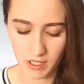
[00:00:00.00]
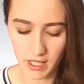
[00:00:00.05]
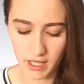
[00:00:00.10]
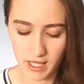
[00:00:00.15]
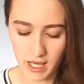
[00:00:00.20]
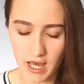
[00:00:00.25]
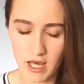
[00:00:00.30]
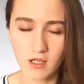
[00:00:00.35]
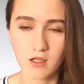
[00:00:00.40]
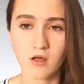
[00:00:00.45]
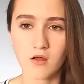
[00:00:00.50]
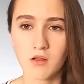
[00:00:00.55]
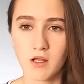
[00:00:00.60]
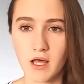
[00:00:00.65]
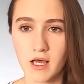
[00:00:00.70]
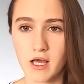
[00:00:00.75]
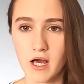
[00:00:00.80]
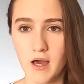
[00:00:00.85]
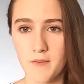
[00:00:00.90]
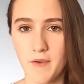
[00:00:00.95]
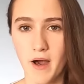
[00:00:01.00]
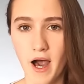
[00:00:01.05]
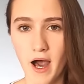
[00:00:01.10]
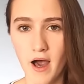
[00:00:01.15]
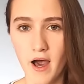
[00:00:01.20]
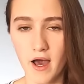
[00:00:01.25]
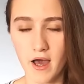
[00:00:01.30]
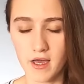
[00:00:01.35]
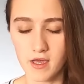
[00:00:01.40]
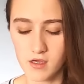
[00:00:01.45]
Like, I look like I'm
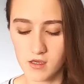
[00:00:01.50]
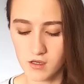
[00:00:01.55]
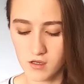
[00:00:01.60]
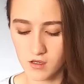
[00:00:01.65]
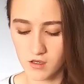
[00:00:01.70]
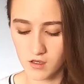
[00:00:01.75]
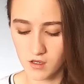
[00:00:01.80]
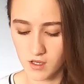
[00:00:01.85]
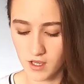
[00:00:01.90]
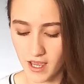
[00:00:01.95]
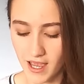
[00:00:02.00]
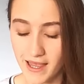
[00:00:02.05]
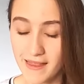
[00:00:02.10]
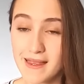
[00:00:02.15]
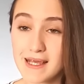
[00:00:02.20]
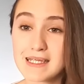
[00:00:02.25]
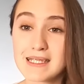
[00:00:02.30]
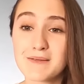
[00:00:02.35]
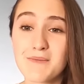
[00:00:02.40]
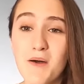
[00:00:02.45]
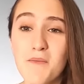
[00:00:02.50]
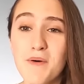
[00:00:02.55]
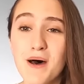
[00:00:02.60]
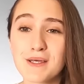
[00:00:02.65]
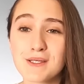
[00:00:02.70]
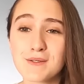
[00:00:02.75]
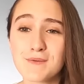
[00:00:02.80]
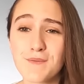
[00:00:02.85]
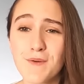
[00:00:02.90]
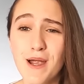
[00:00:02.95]
high. And this is my
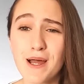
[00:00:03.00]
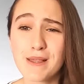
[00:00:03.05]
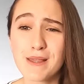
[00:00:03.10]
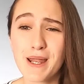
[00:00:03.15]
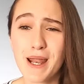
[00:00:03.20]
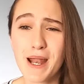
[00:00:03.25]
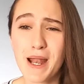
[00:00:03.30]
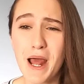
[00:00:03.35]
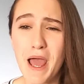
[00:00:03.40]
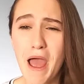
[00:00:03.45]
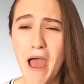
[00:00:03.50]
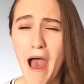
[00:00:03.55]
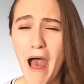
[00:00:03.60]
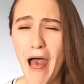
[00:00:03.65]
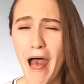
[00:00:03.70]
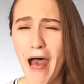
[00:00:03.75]
best friend today.